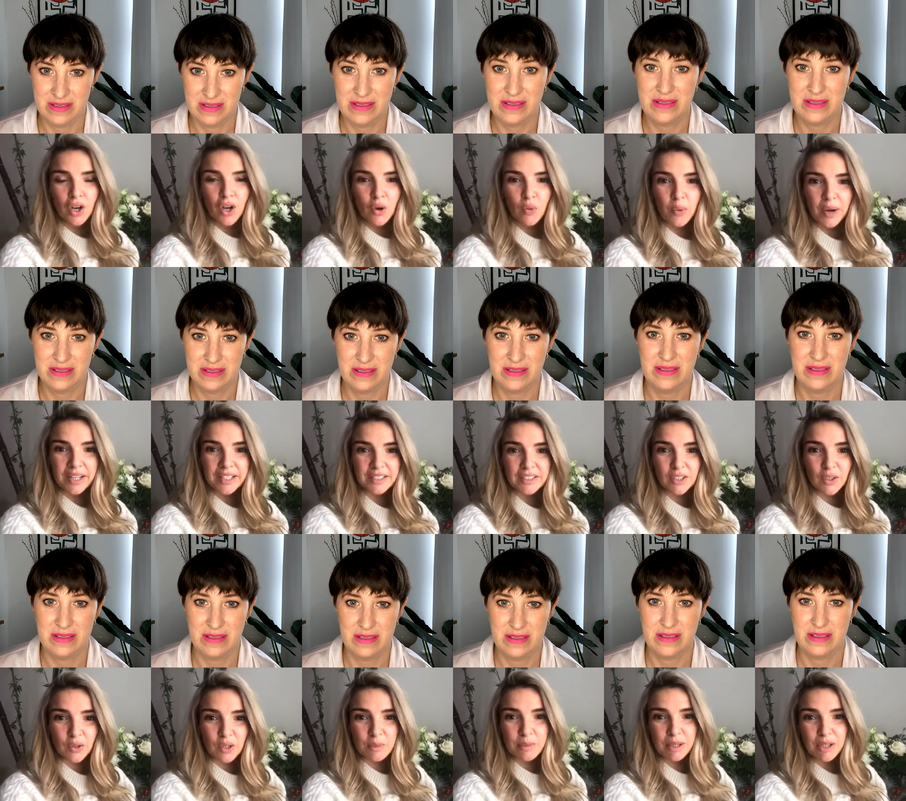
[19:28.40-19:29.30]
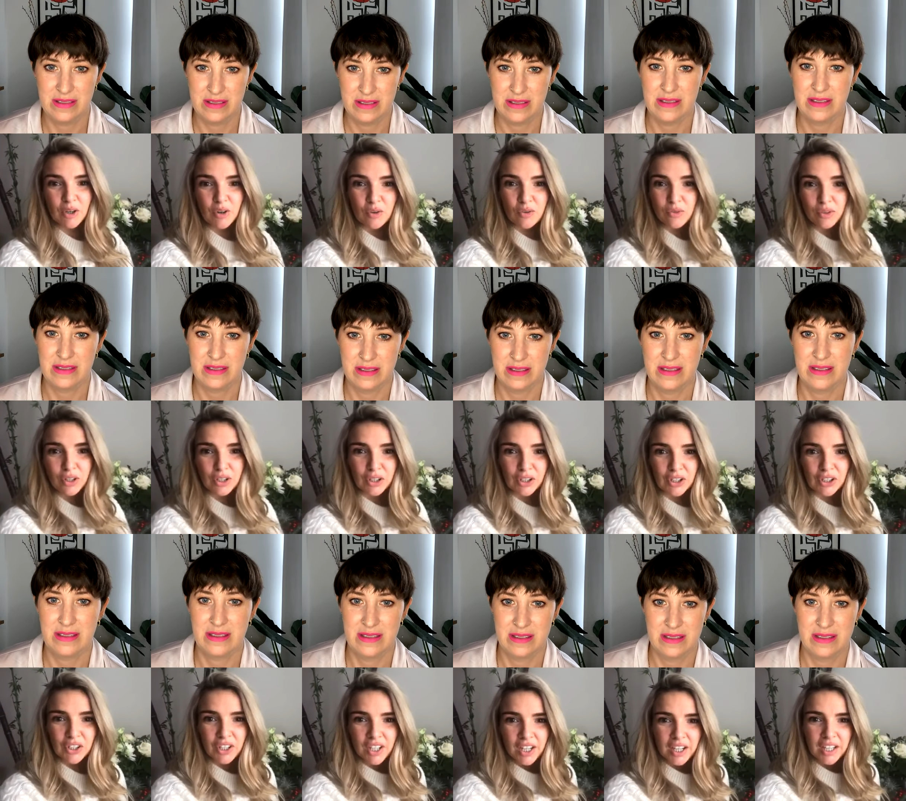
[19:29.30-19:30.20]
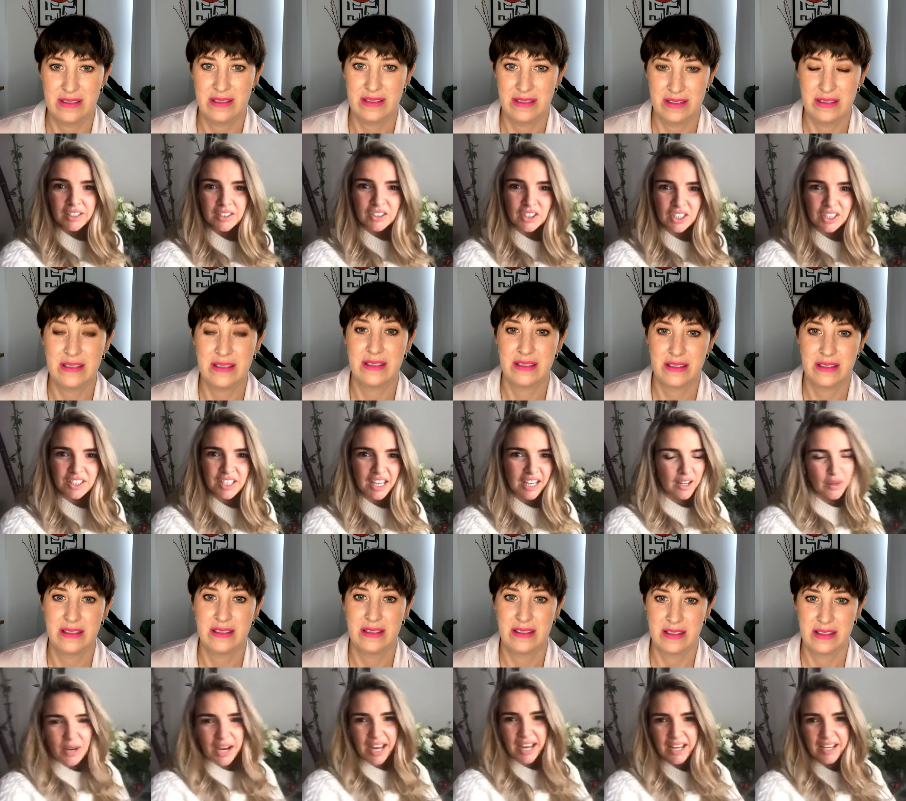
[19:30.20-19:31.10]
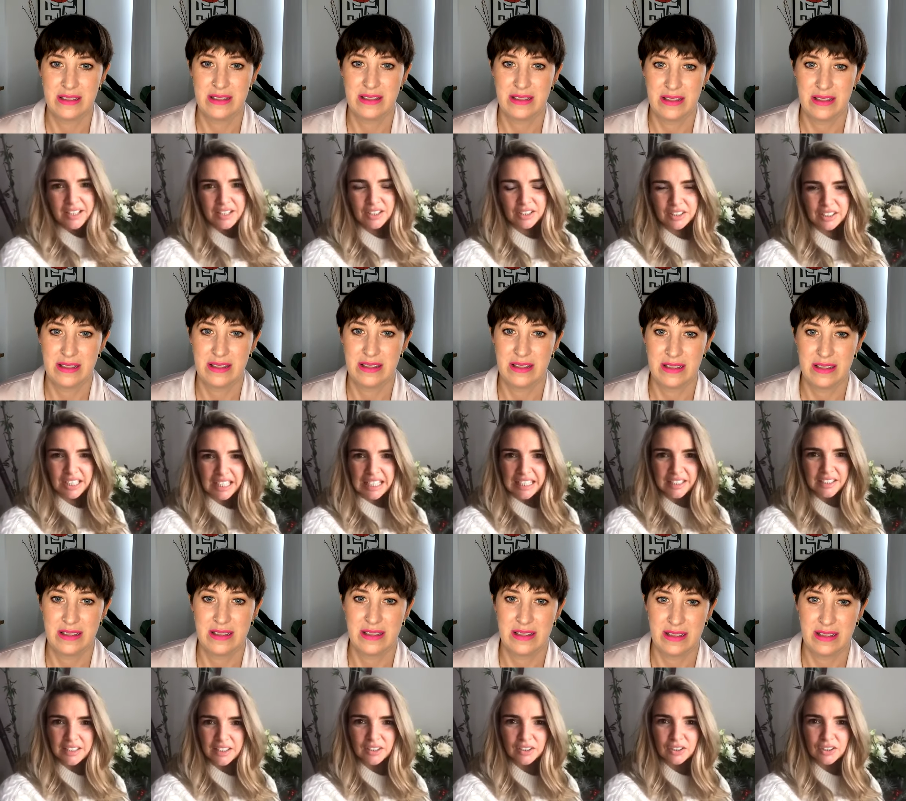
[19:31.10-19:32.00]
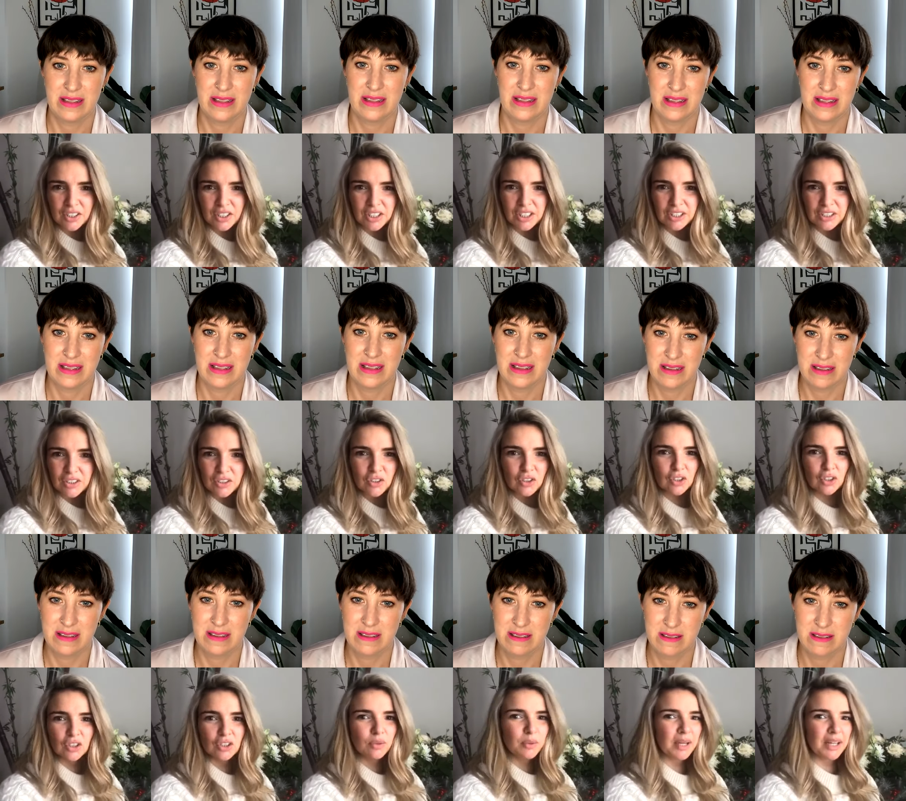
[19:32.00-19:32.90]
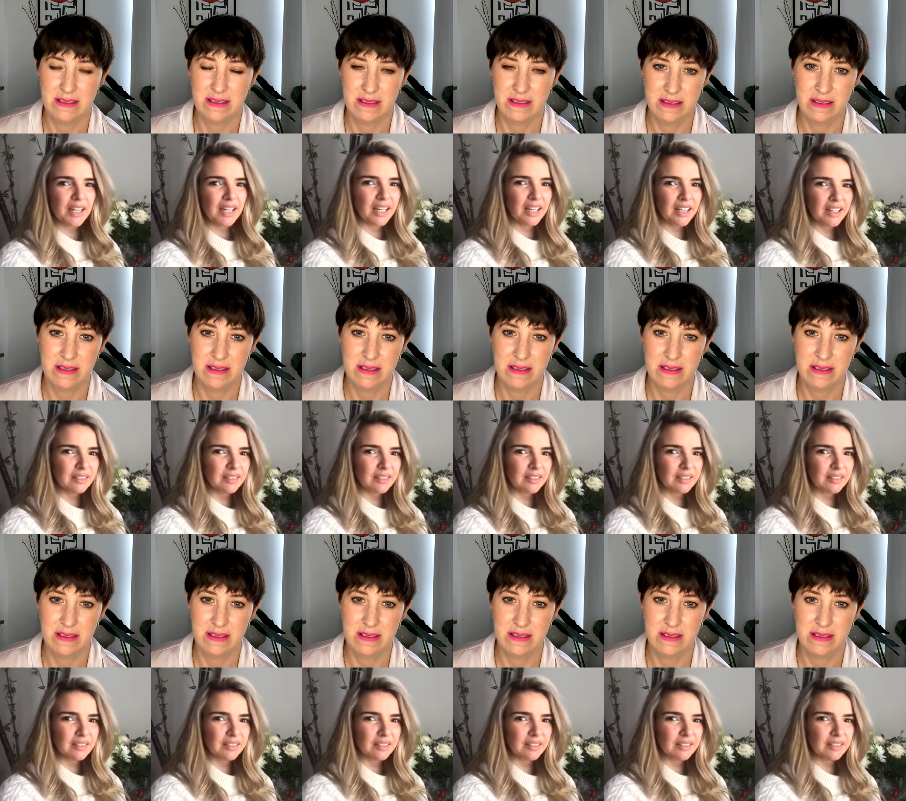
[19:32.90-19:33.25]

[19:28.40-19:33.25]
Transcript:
Speaker 1: when it's going to be over, mm. just like, okay, just like getting used to this new way